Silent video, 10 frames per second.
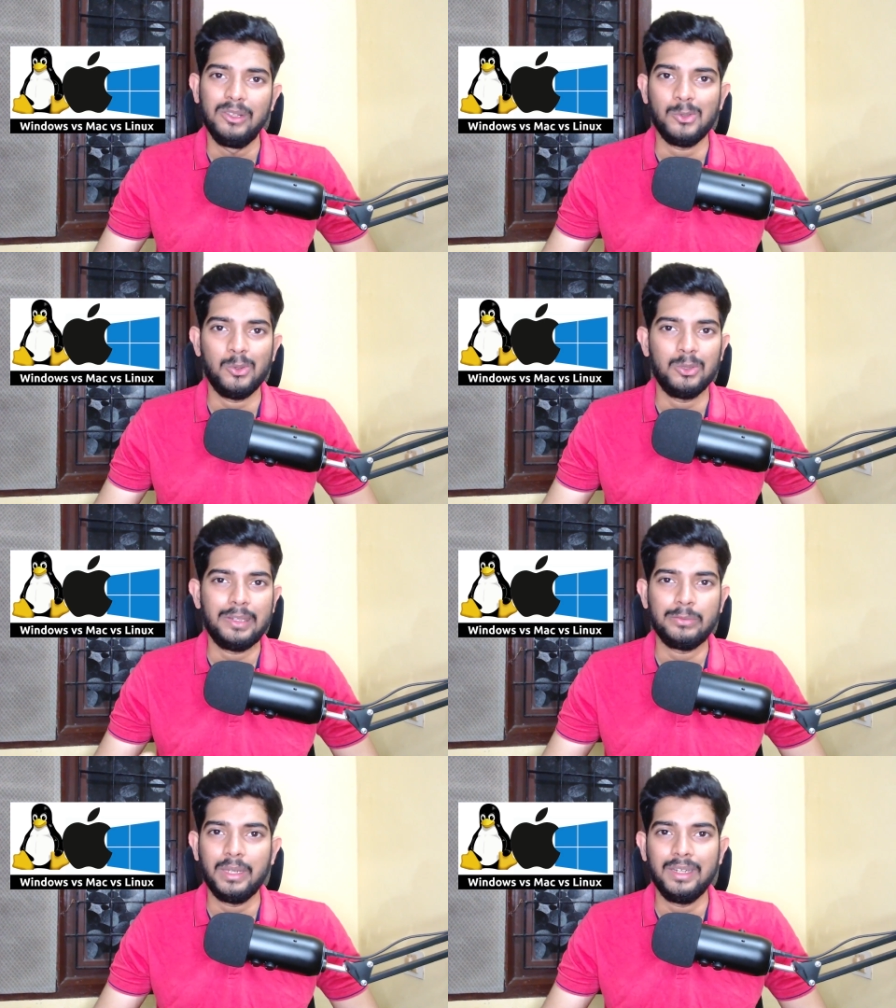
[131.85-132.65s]
So
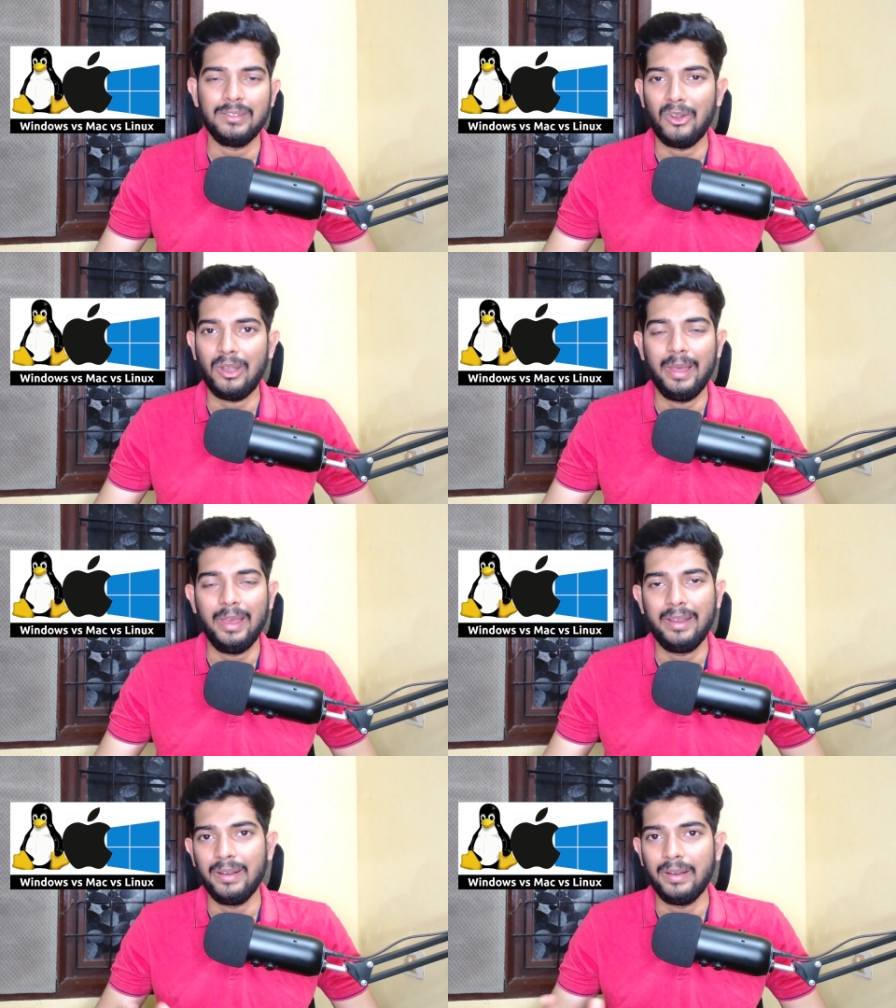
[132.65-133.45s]
that's why it's not
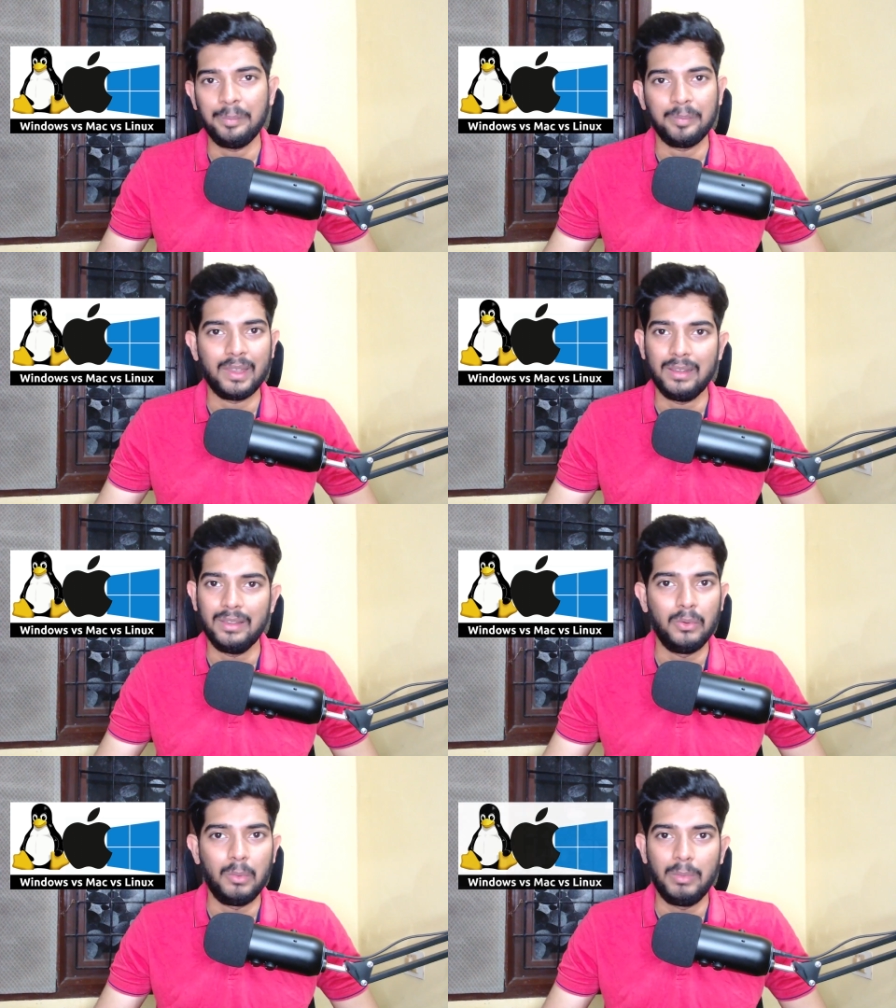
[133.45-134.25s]
like
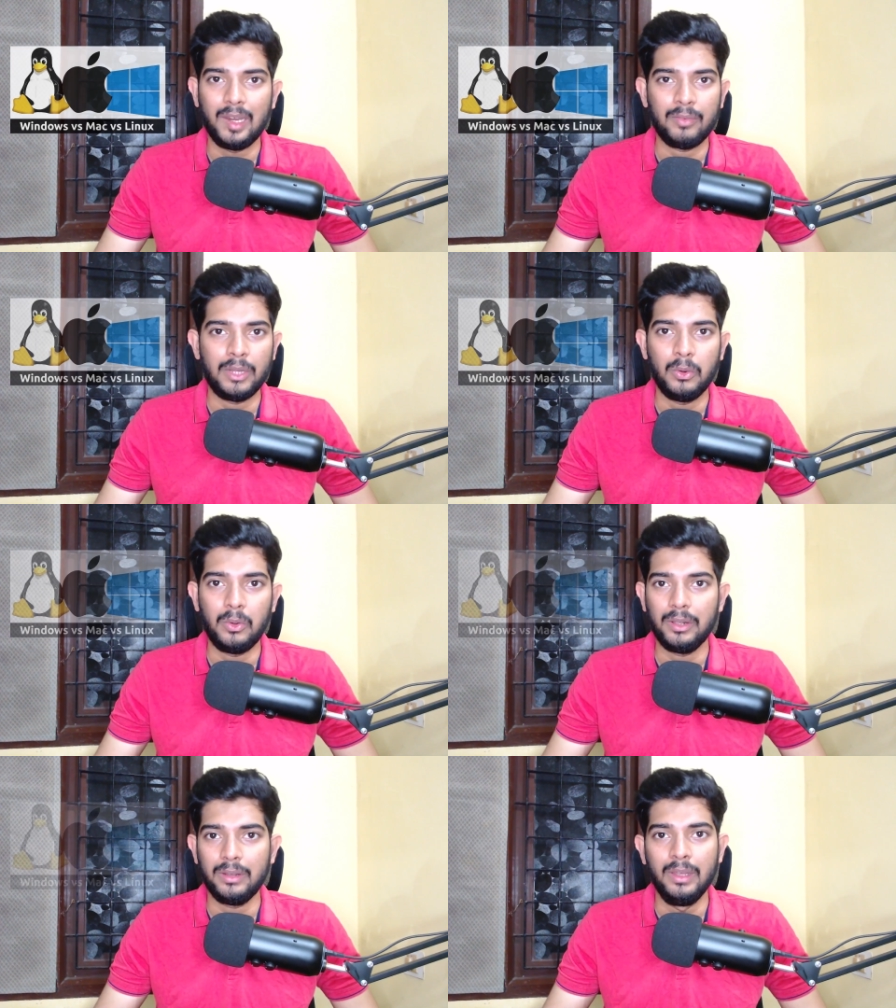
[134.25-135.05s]
you will be left
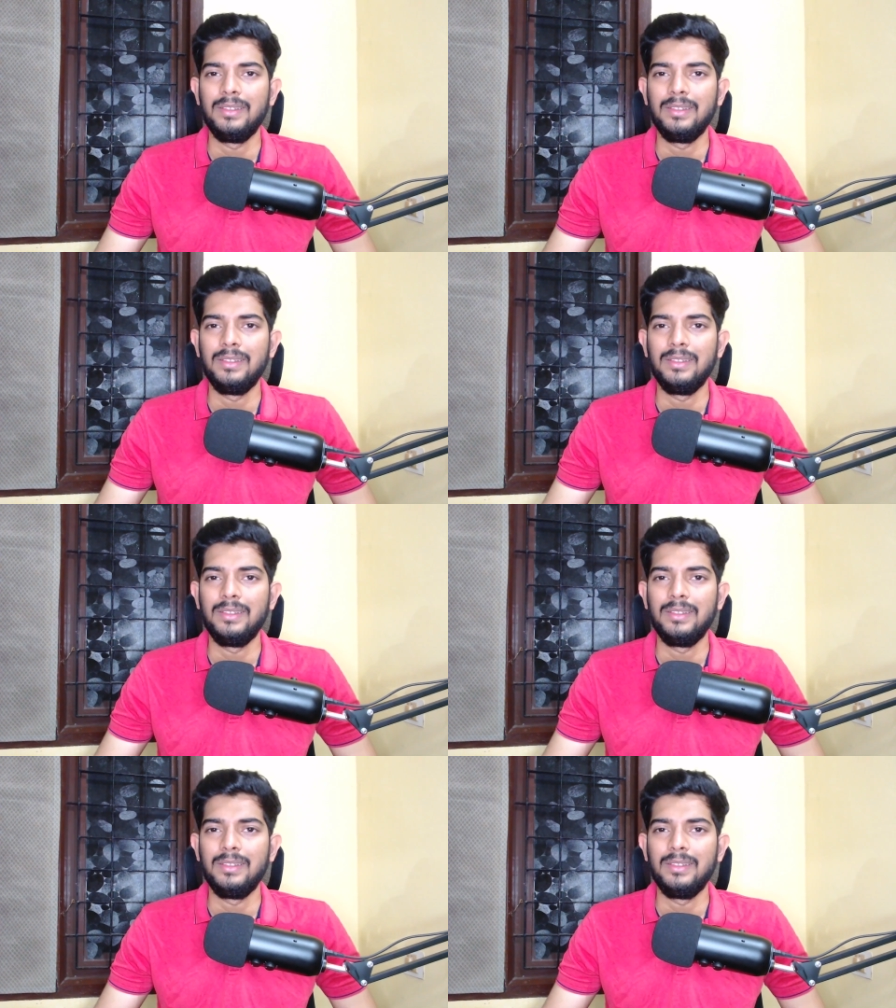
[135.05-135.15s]
out.